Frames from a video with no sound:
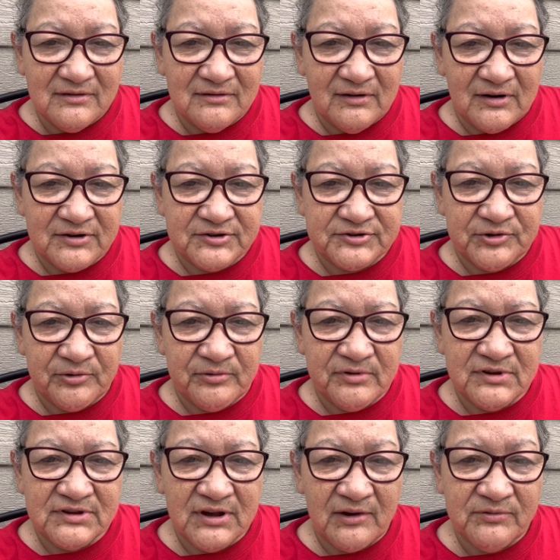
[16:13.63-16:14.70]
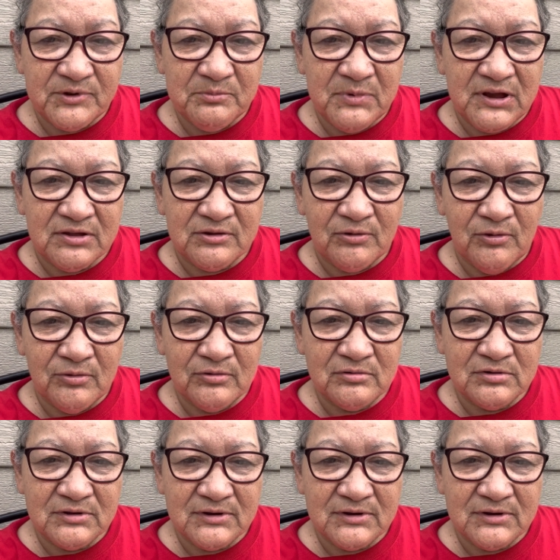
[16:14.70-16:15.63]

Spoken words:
Our stories have to be told,